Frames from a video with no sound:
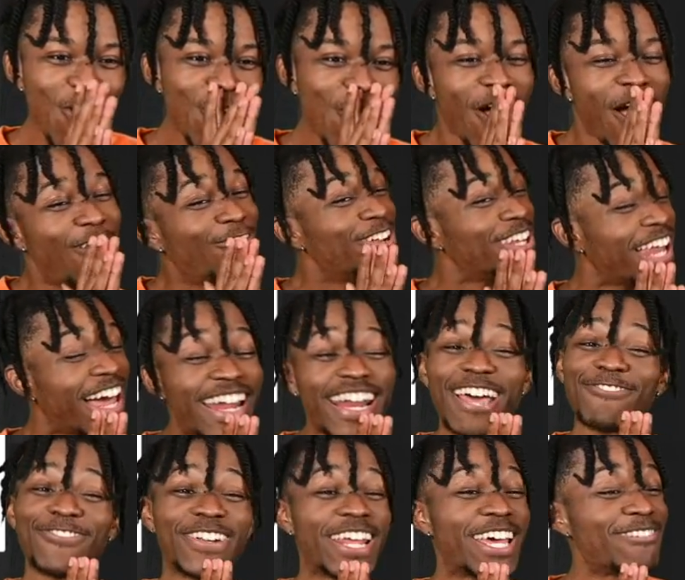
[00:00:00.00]
I would love
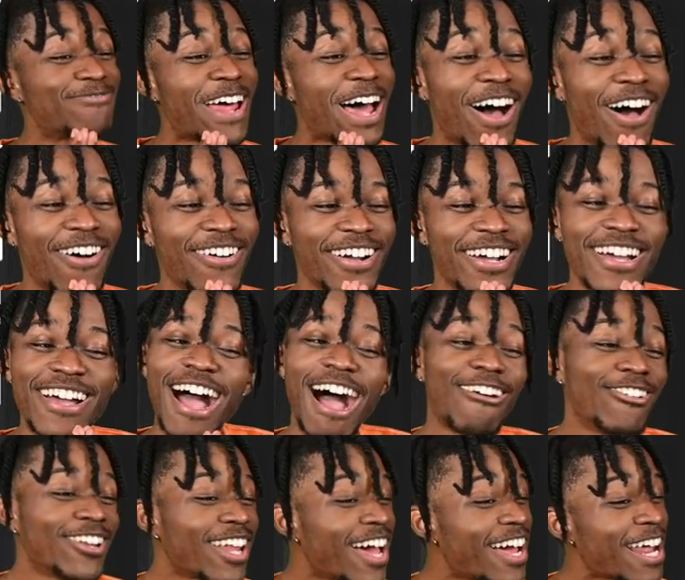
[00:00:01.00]
that for them, dog. I
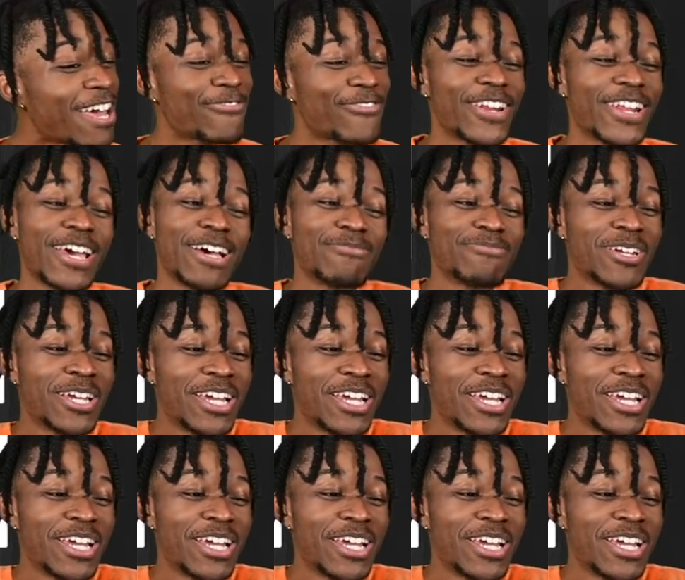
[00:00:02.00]
would love that for them.